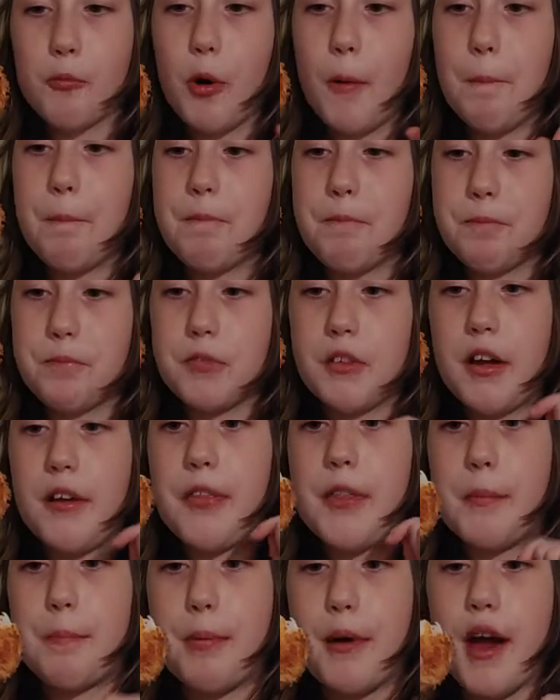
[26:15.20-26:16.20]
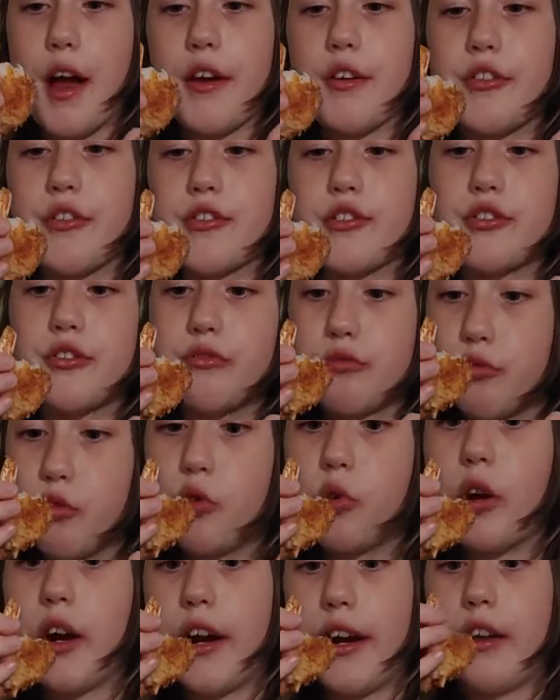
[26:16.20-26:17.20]
Well, the batter's
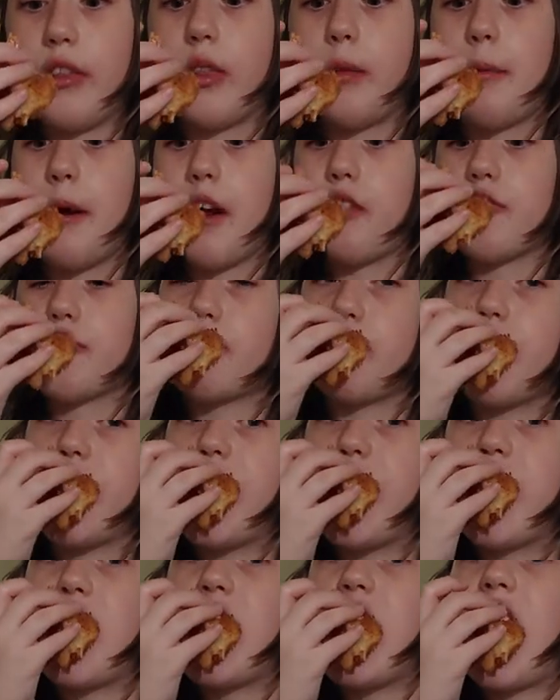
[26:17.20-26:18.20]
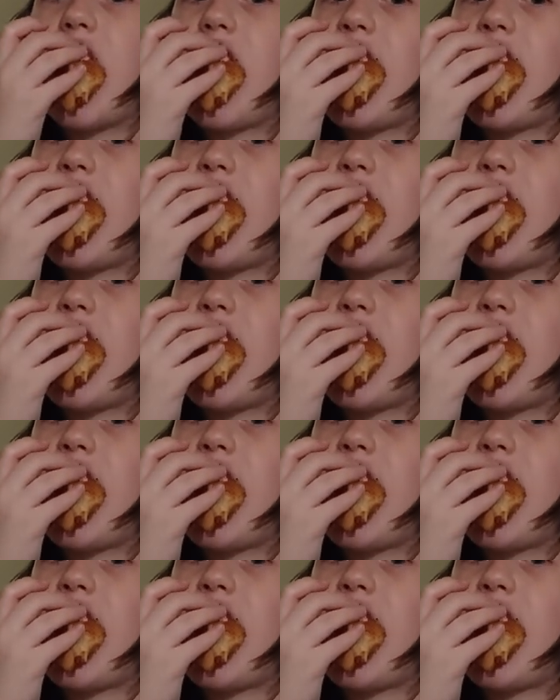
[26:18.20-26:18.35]
great. The batter's great.